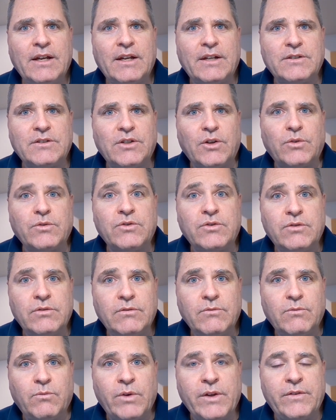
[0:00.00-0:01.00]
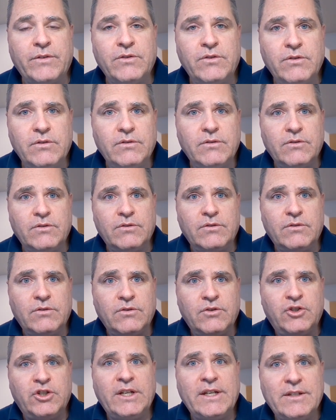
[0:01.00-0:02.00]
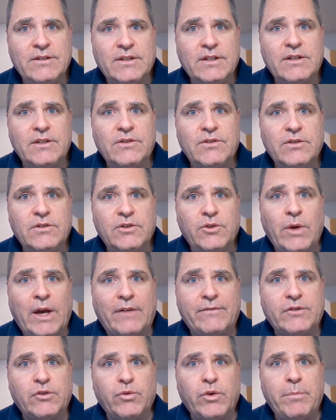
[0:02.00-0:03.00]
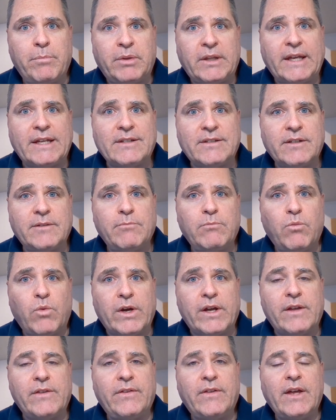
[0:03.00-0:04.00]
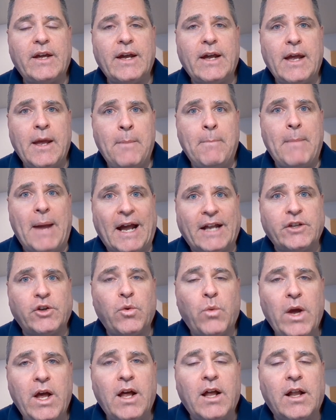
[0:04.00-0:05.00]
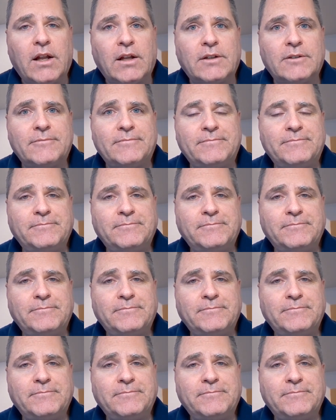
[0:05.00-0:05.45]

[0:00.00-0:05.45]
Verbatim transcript: And so with Jesus, you have to replace him with Emmanuel.